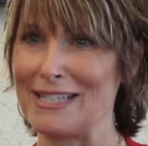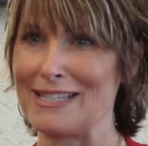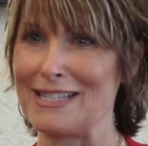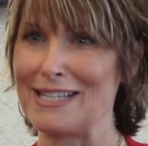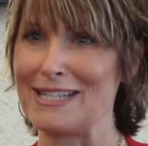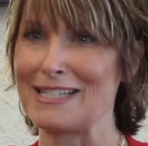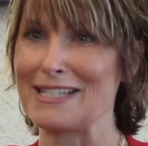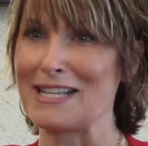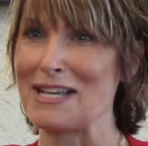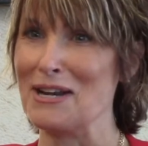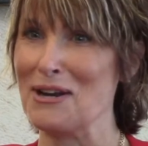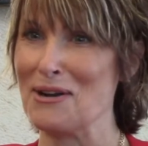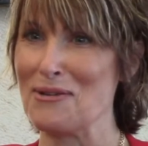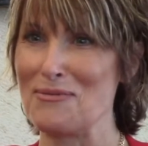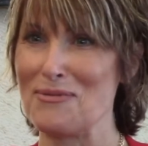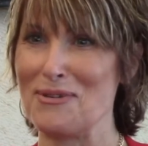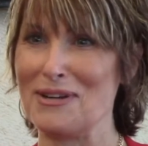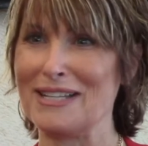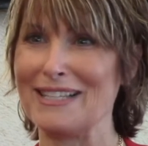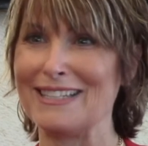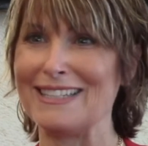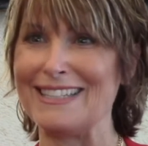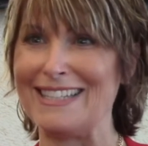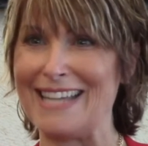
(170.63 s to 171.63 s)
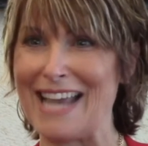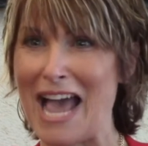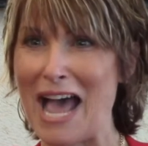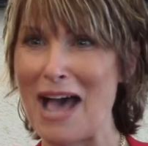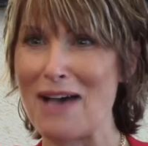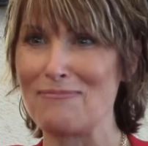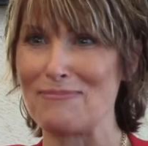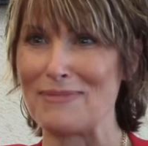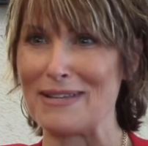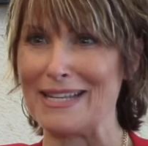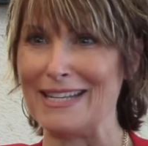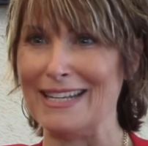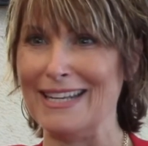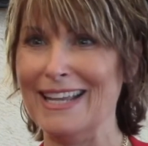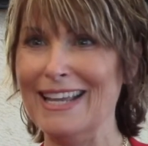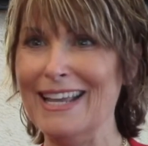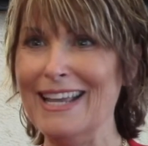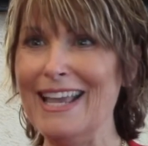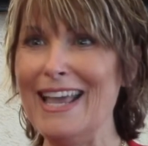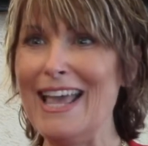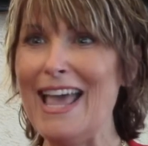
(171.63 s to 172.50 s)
Is this going to really happen?